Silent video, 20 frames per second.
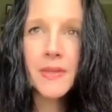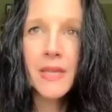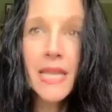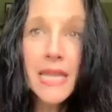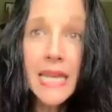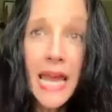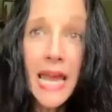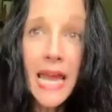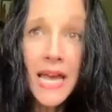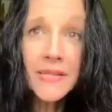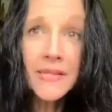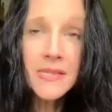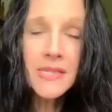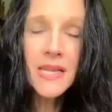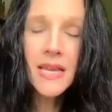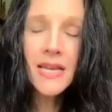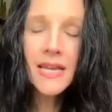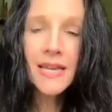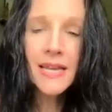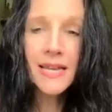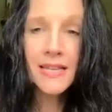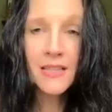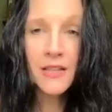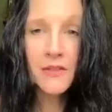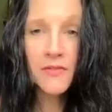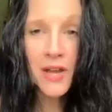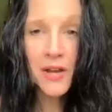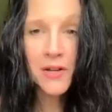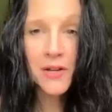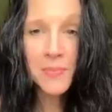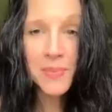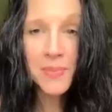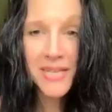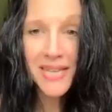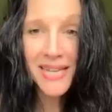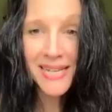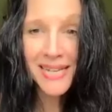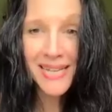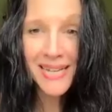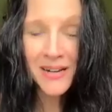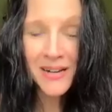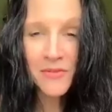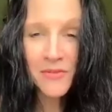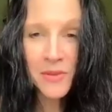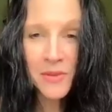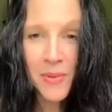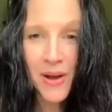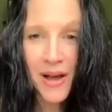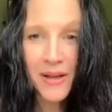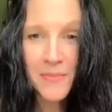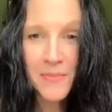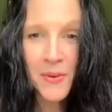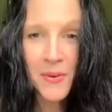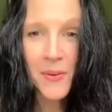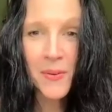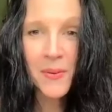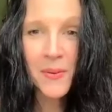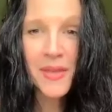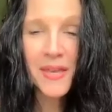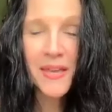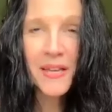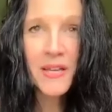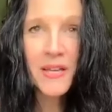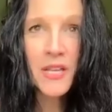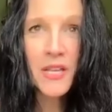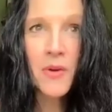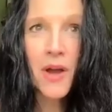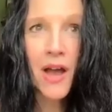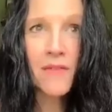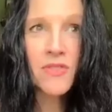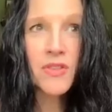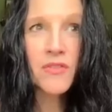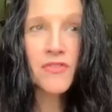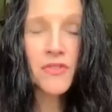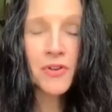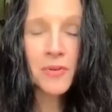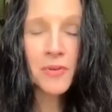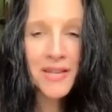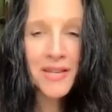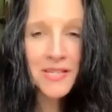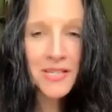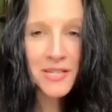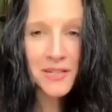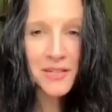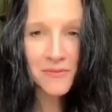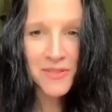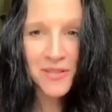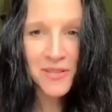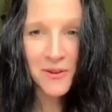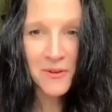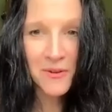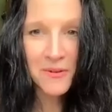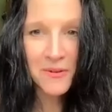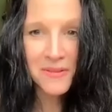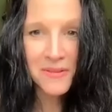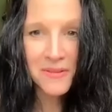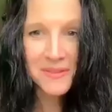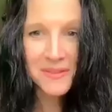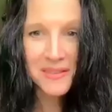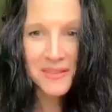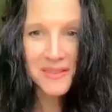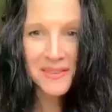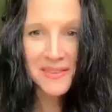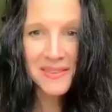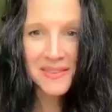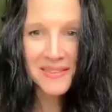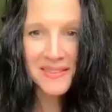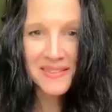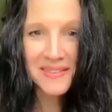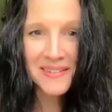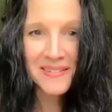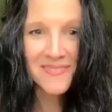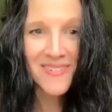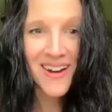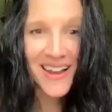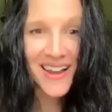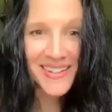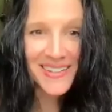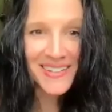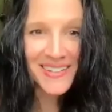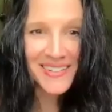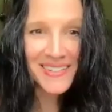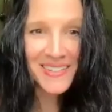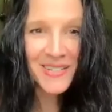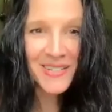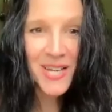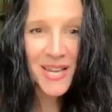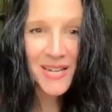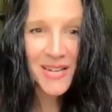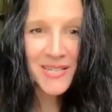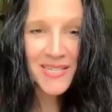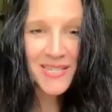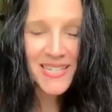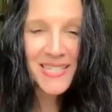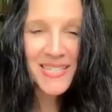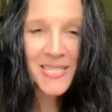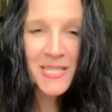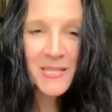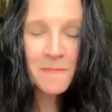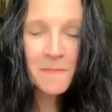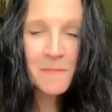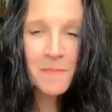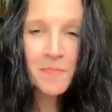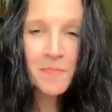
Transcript: Yes, in the very beginning of the Bible, you have the formation of the earth, right? Genesis.